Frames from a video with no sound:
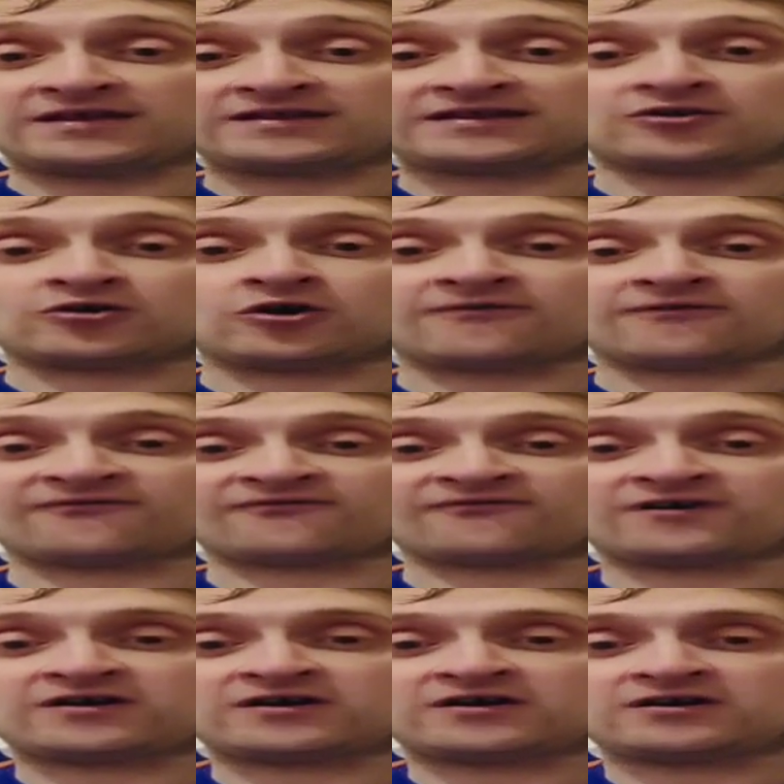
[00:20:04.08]
kickoff.
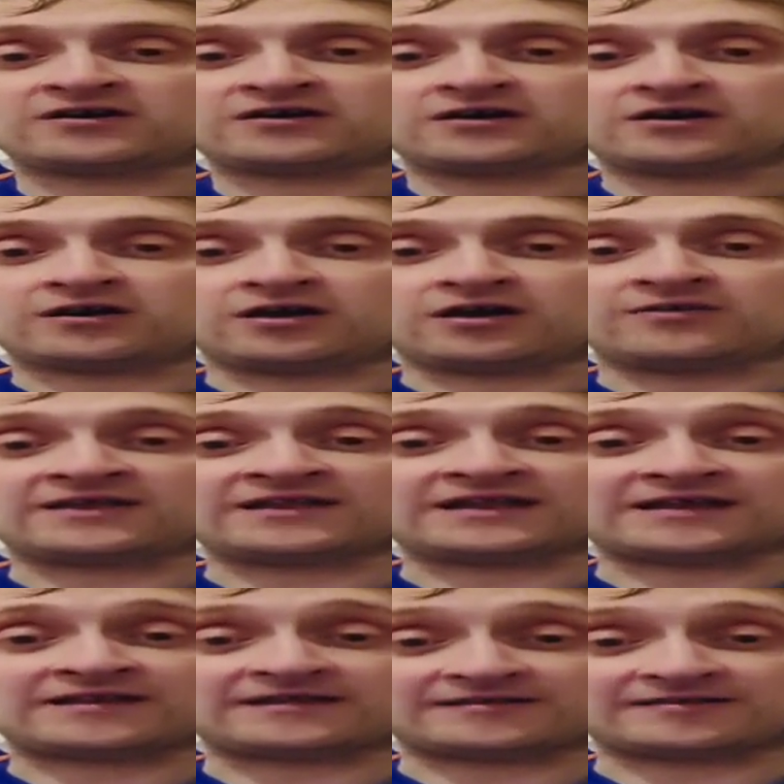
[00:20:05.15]
And then our
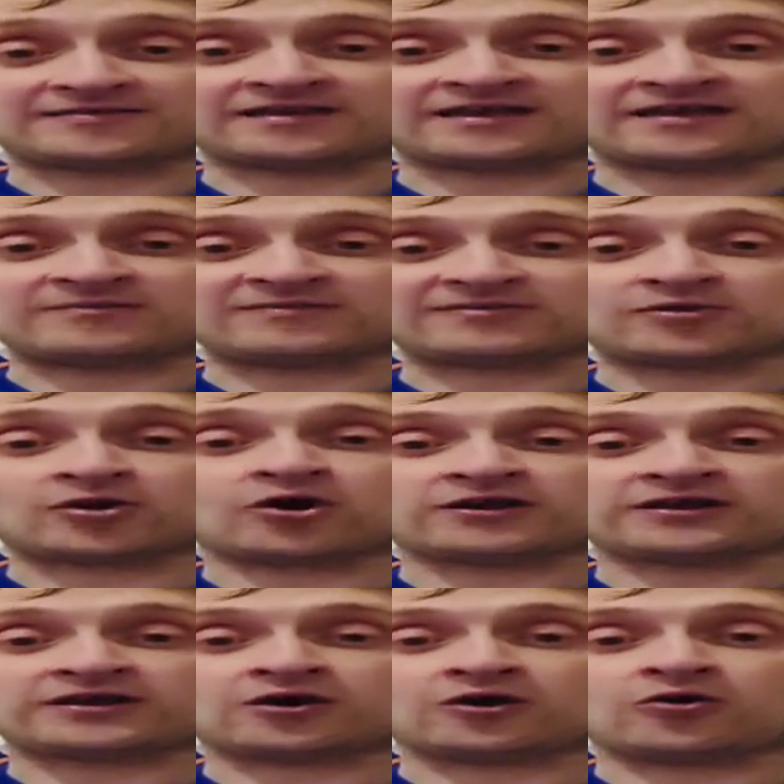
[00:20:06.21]
next game is
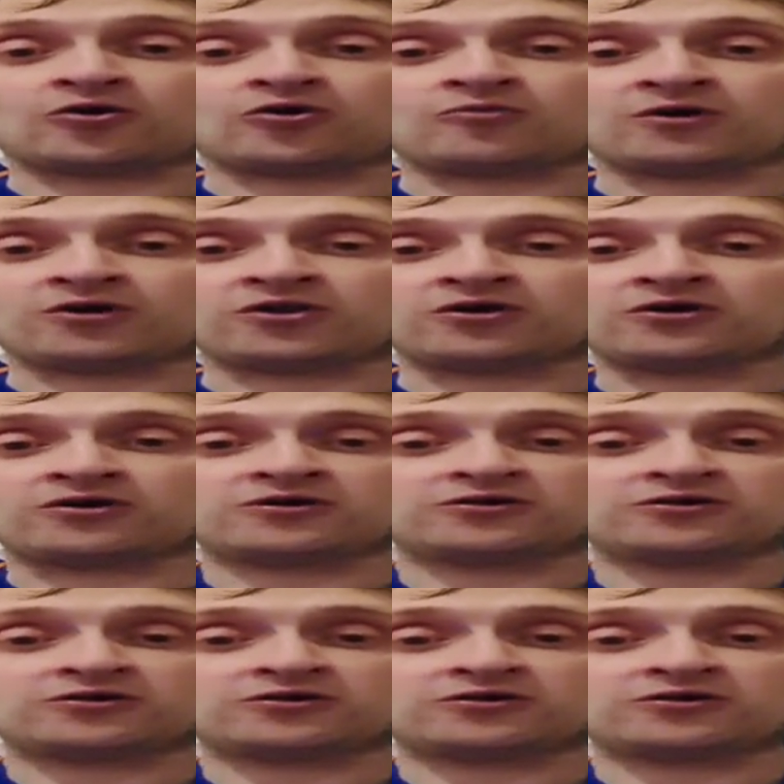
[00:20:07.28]
Dorking at home on a